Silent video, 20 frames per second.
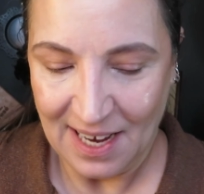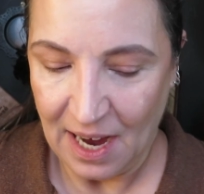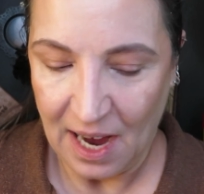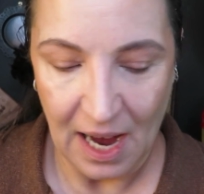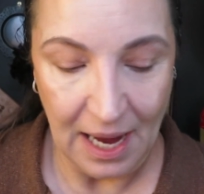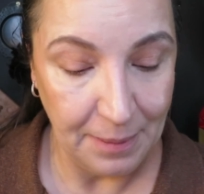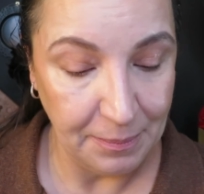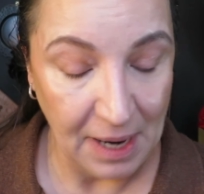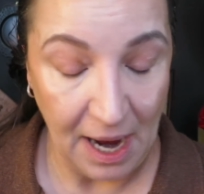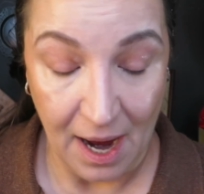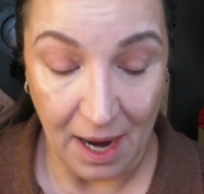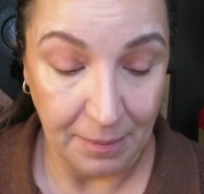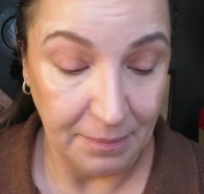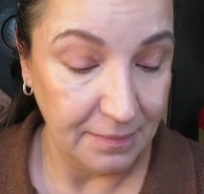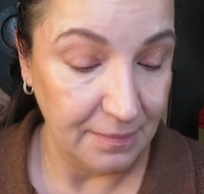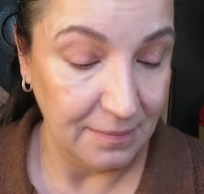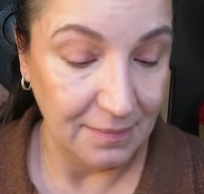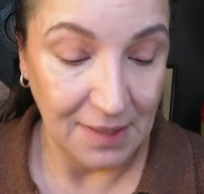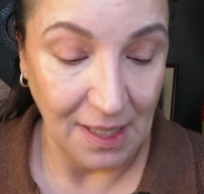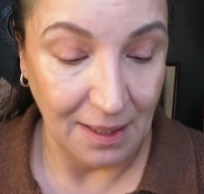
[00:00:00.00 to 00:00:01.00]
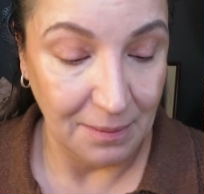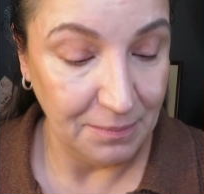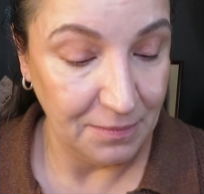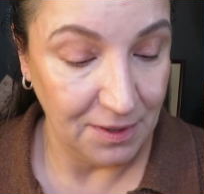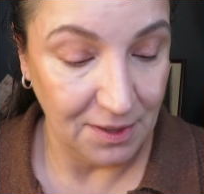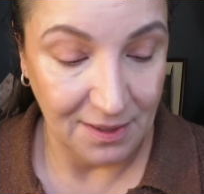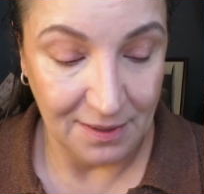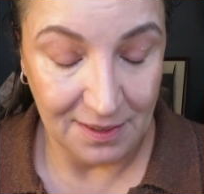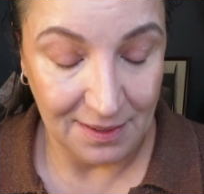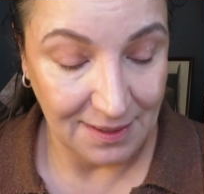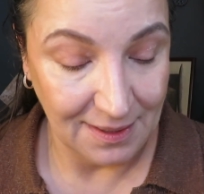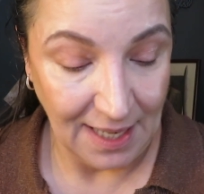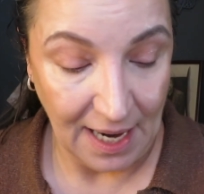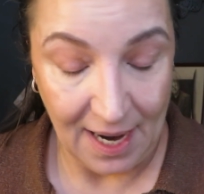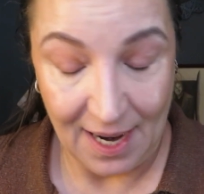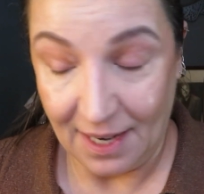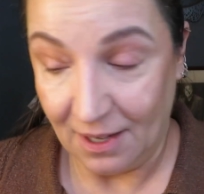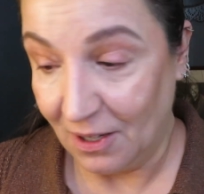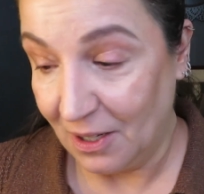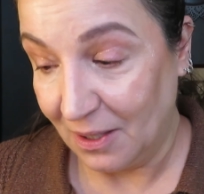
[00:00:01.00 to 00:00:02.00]
I
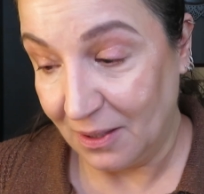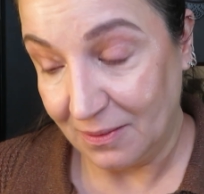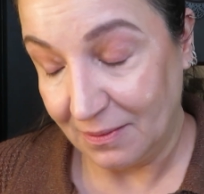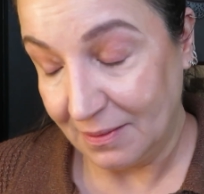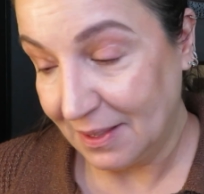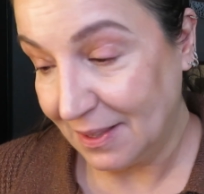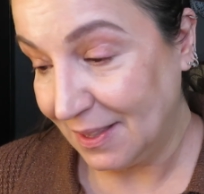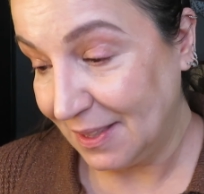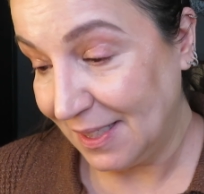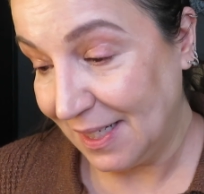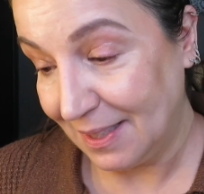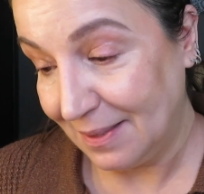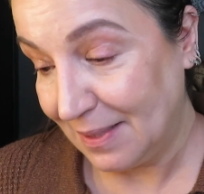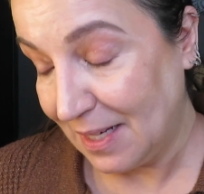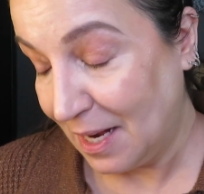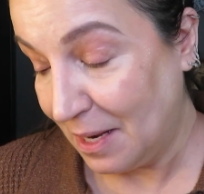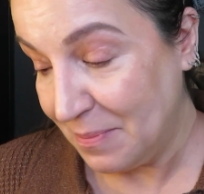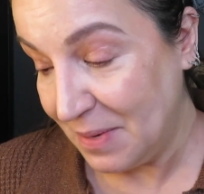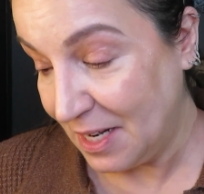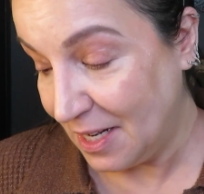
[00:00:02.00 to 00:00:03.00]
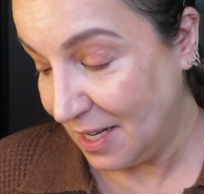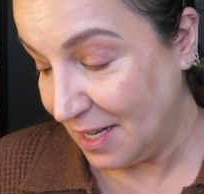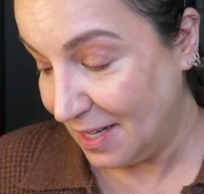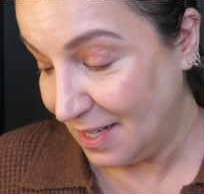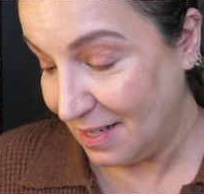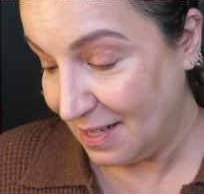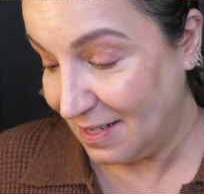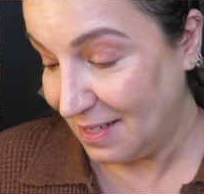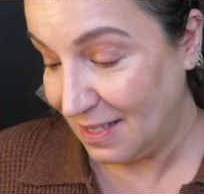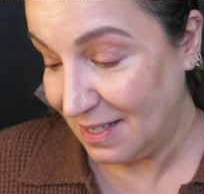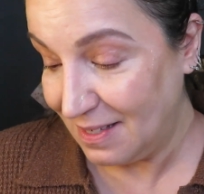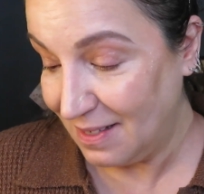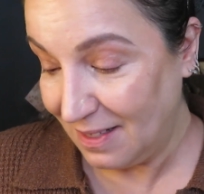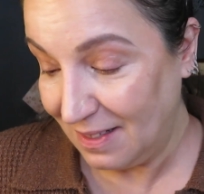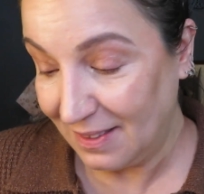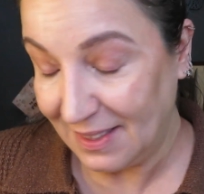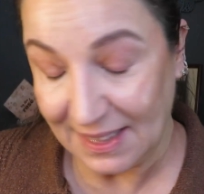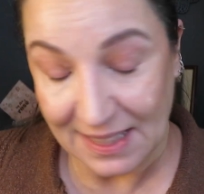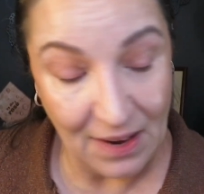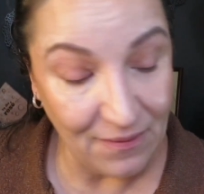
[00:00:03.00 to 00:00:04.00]
don't know. I'm in
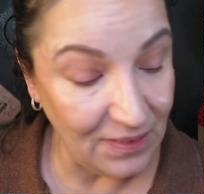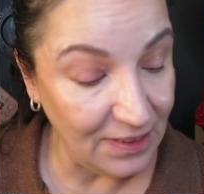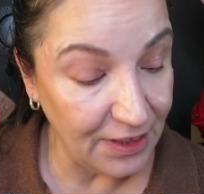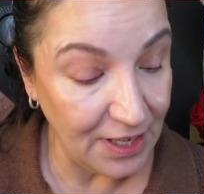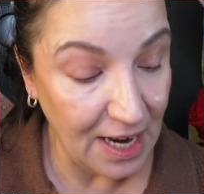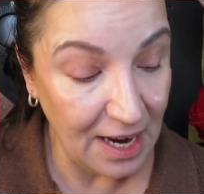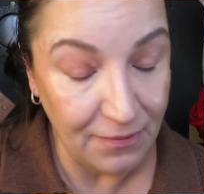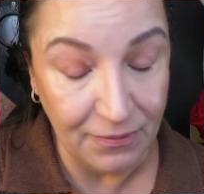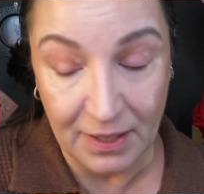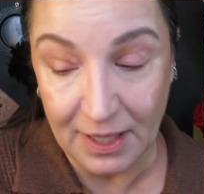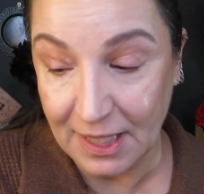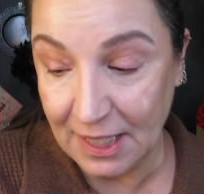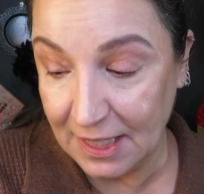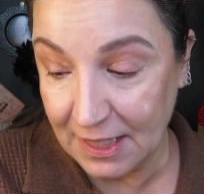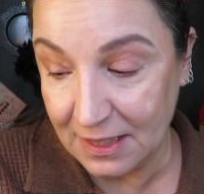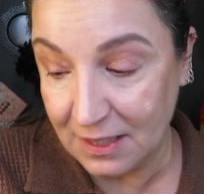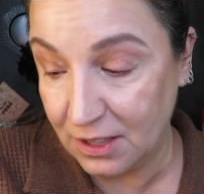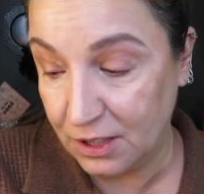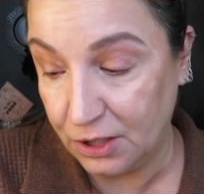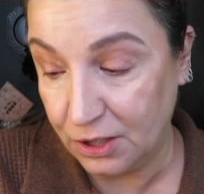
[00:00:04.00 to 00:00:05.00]
7th heaven is